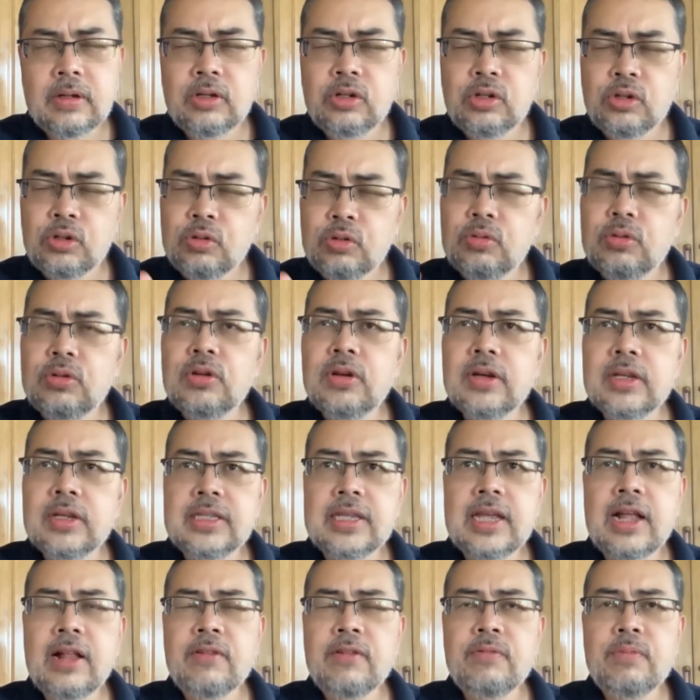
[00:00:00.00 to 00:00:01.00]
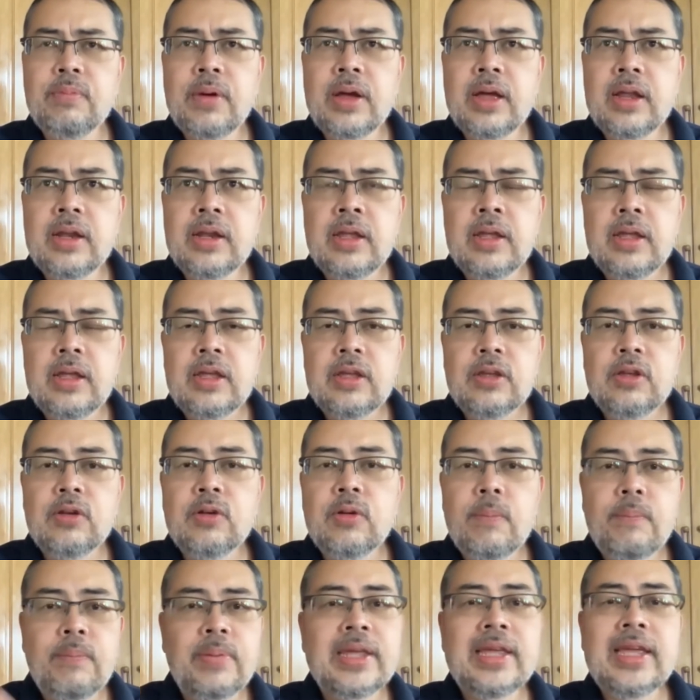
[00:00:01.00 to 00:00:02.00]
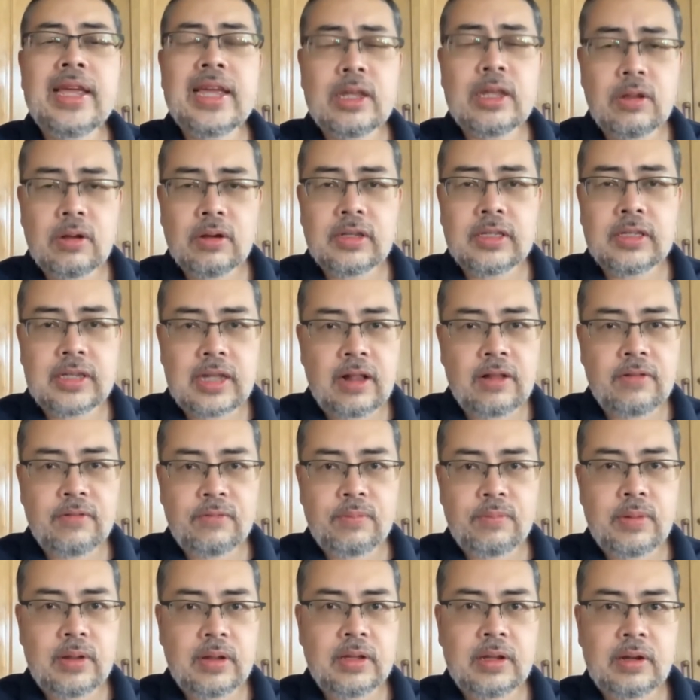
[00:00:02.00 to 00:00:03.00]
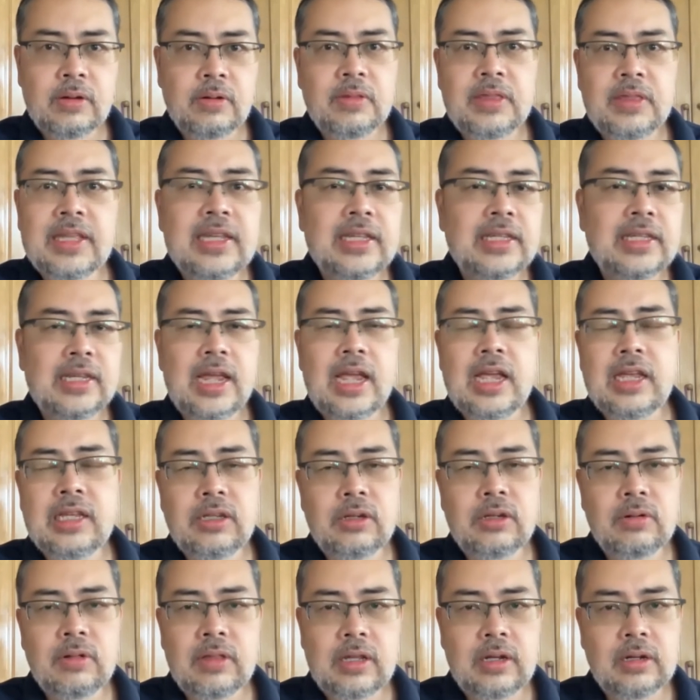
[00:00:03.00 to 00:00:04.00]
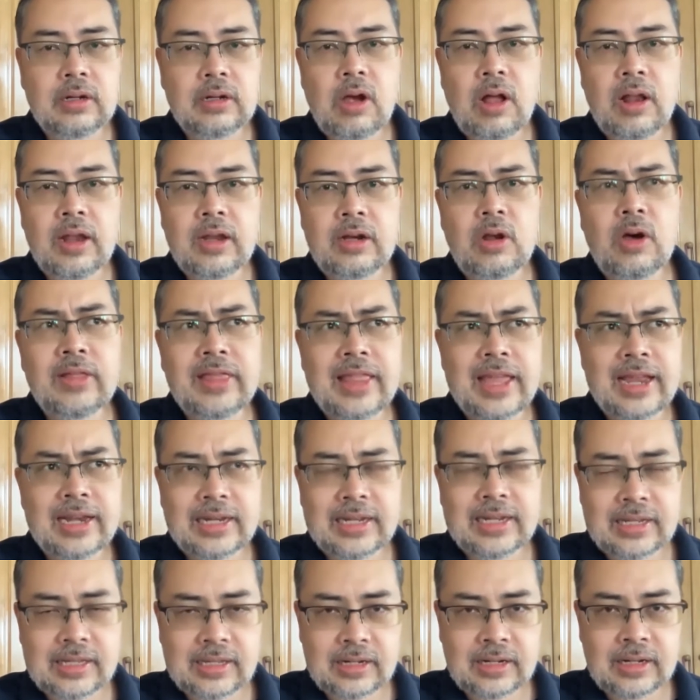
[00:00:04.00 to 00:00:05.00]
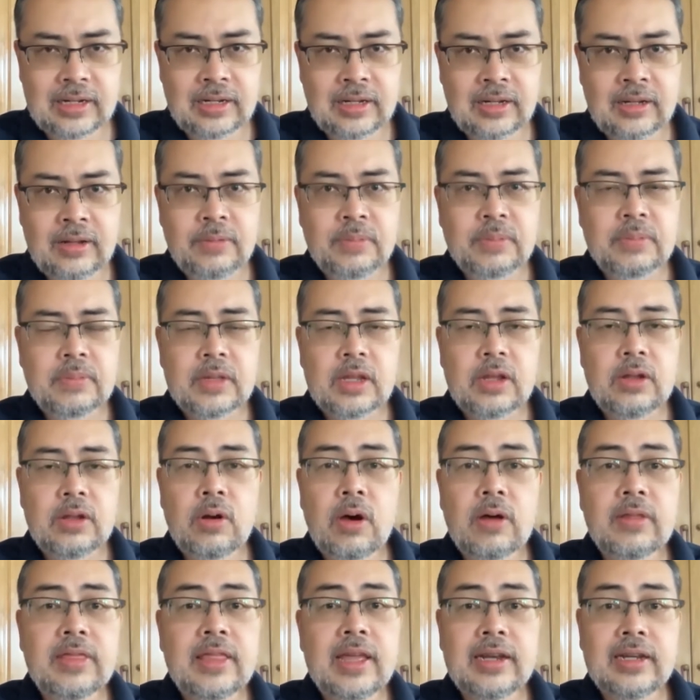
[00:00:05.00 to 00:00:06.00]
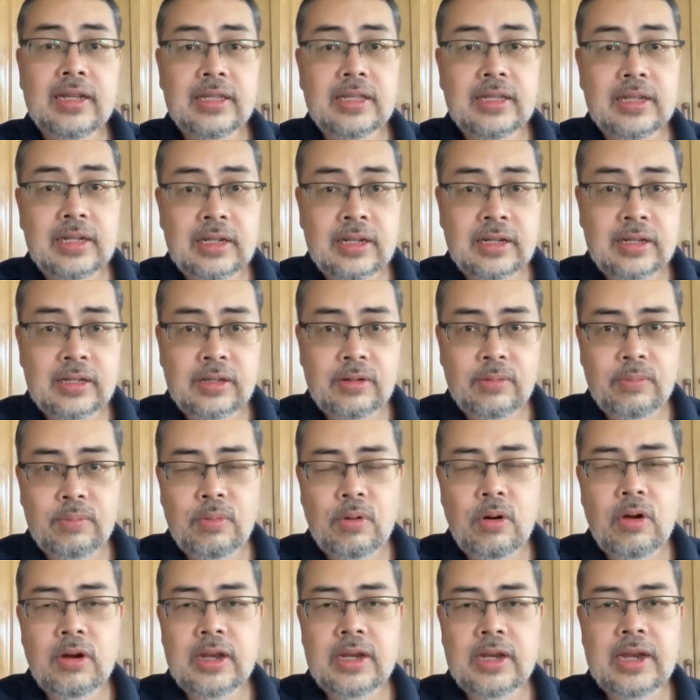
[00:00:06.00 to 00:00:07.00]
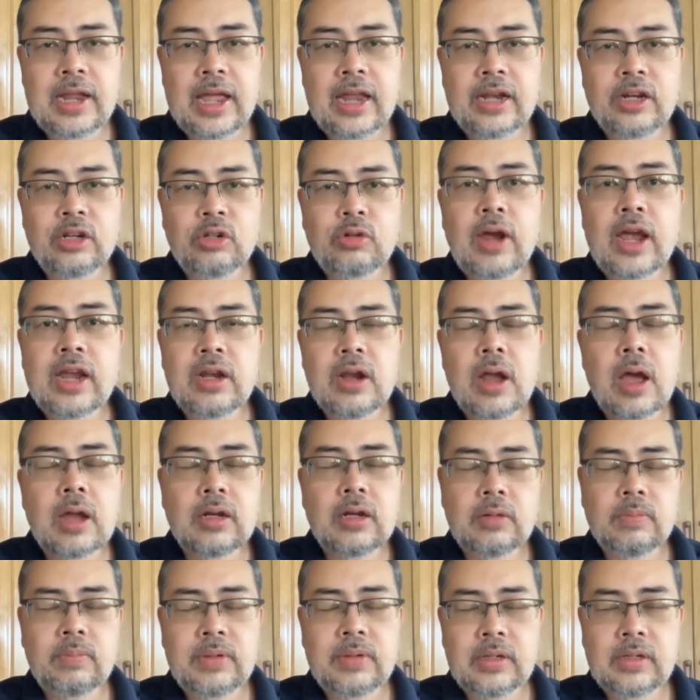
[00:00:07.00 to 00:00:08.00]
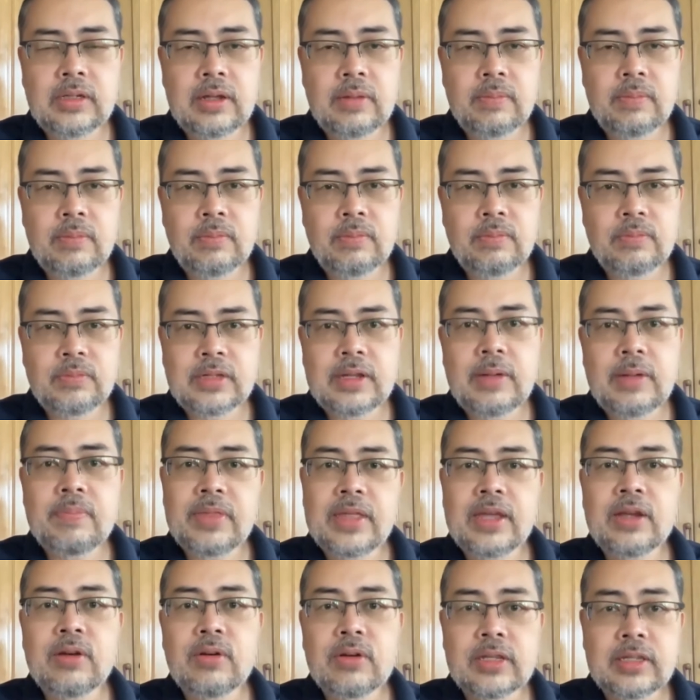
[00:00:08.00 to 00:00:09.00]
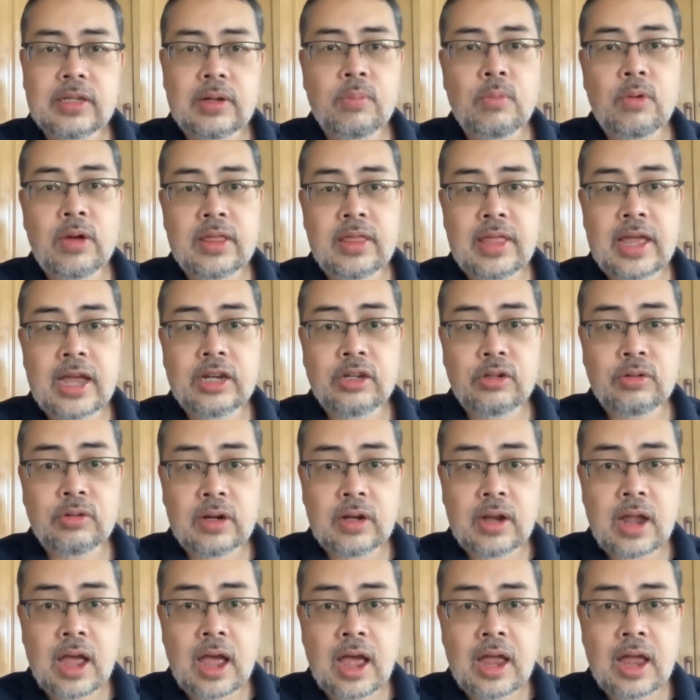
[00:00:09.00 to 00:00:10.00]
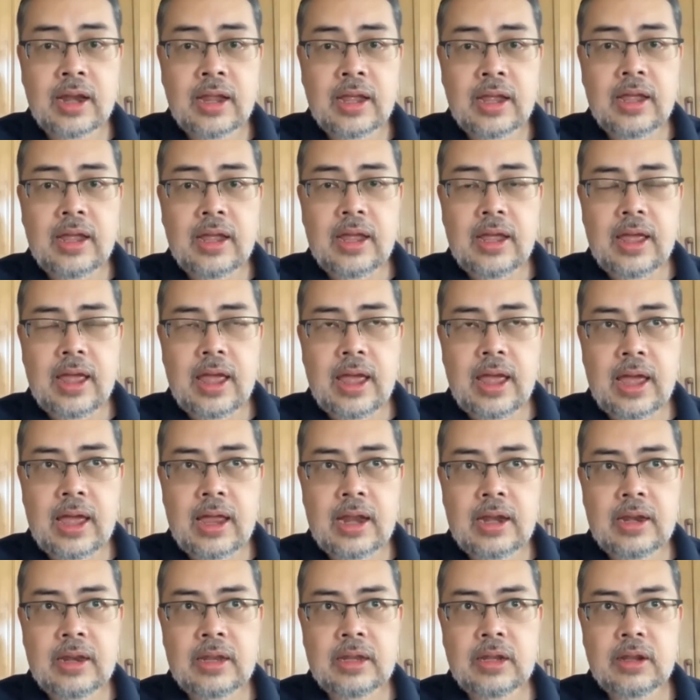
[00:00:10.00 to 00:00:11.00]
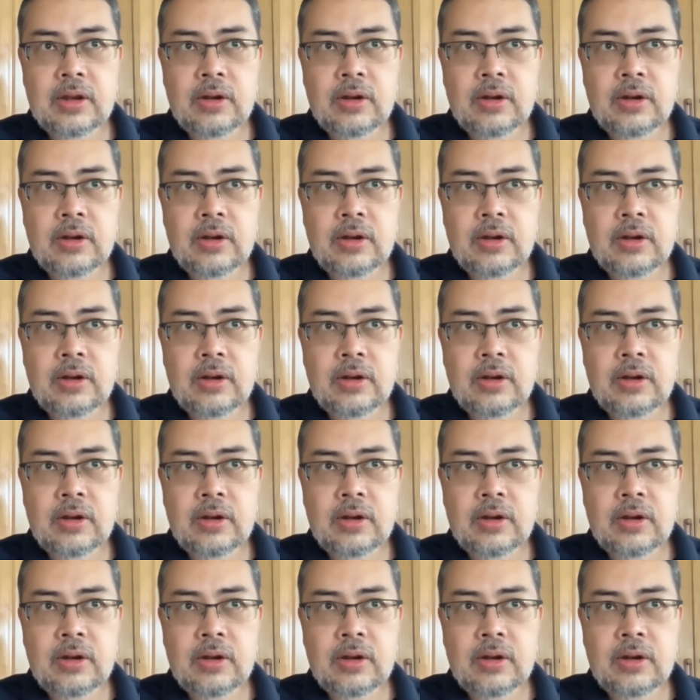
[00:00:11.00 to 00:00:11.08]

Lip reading: true to yourself, but, being yourself. These days, they call it authenticity. Authenticity is important, and try not to be something or someone that you're not. And,